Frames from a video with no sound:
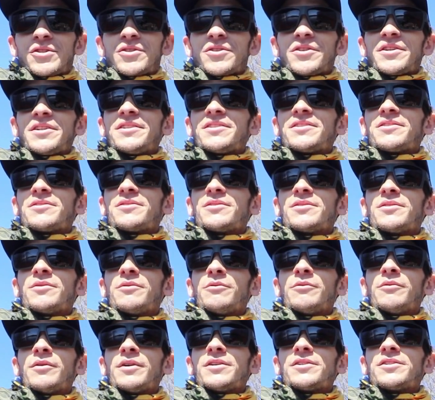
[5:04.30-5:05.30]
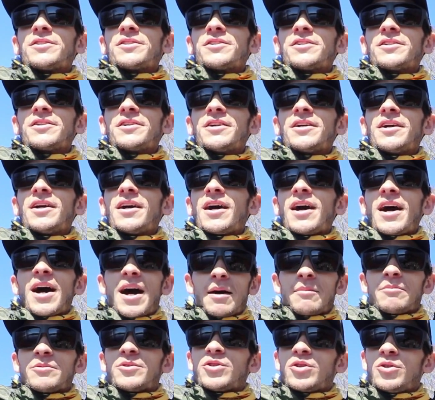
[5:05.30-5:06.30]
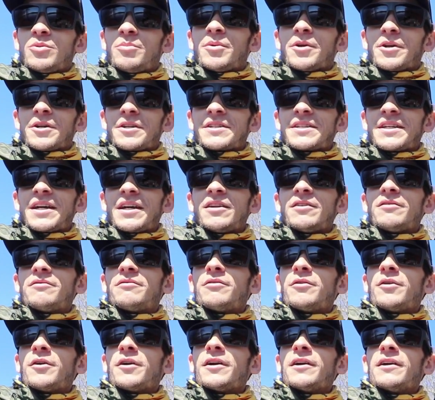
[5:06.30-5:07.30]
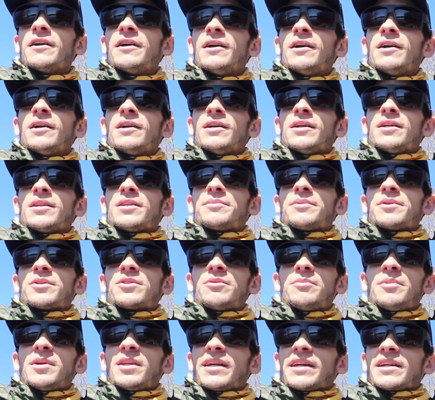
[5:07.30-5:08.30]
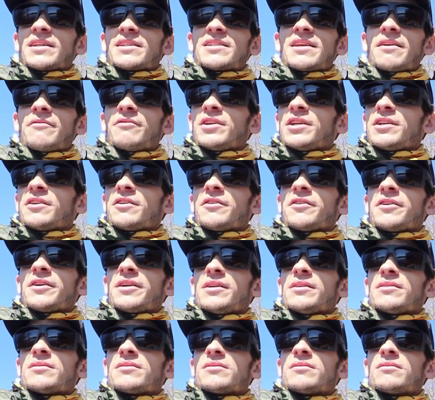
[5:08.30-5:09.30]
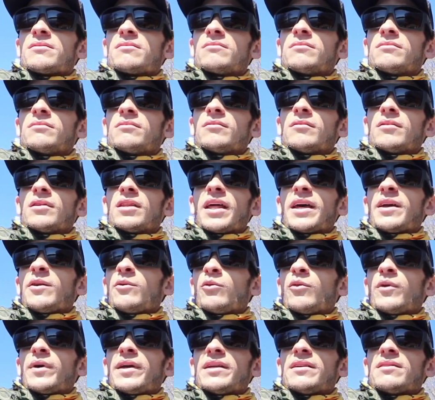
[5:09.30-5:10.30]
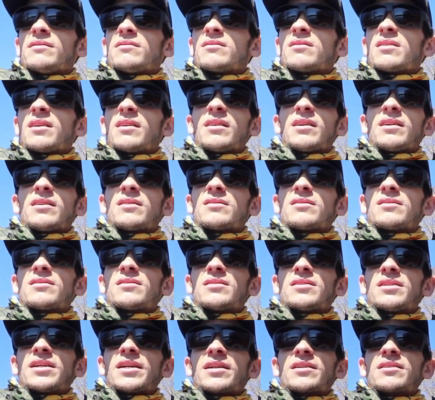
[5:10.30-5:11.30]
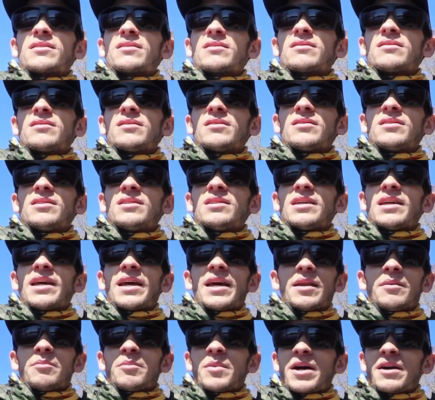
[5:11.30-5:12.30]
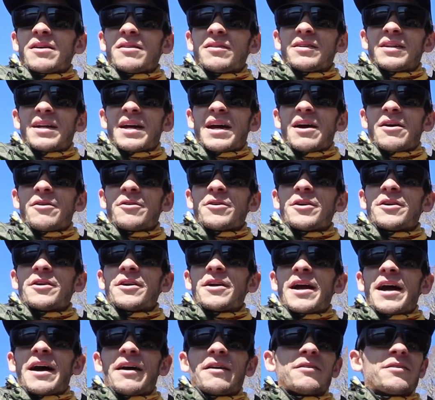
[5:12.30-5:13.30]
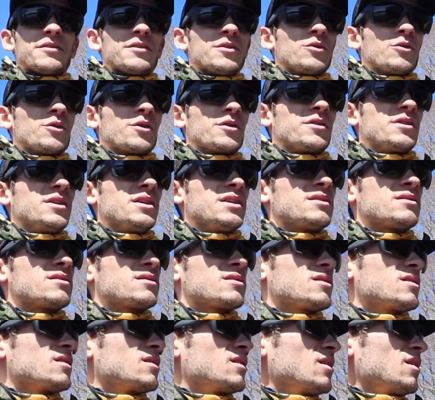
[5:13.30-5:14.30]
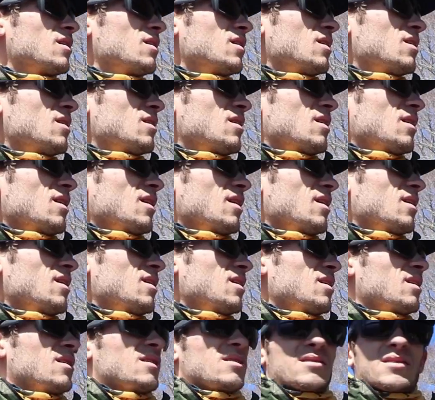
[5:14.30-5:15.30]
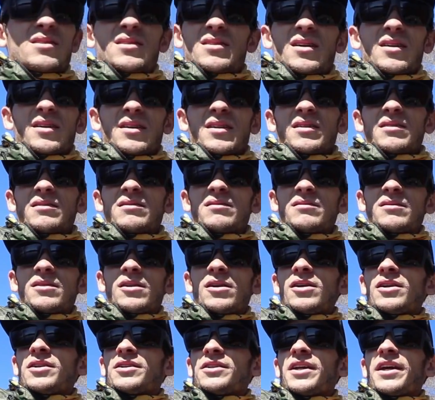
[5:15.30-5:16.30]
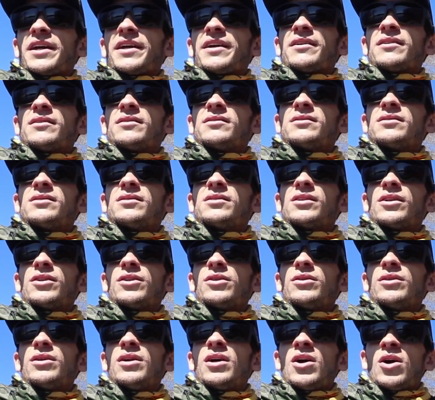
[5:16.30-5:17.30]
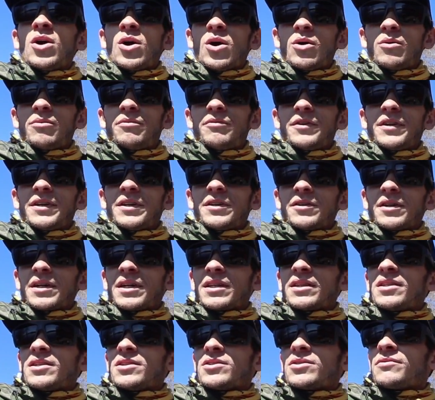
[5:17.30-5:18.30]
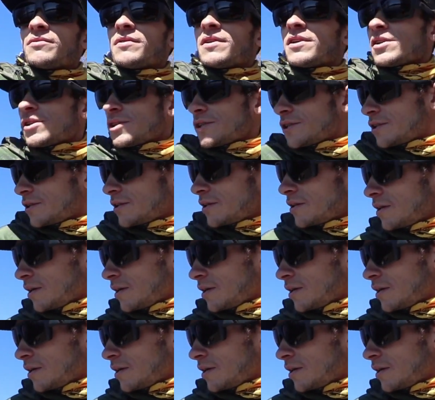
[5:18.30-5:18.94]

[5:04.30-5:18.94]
trees, which I'm super excited for. It's supposed to be like 70 degrees, light winds, I think 6 to 10 mile an hour out of the northeast, and sunny all day. So hopefully it'll get these fish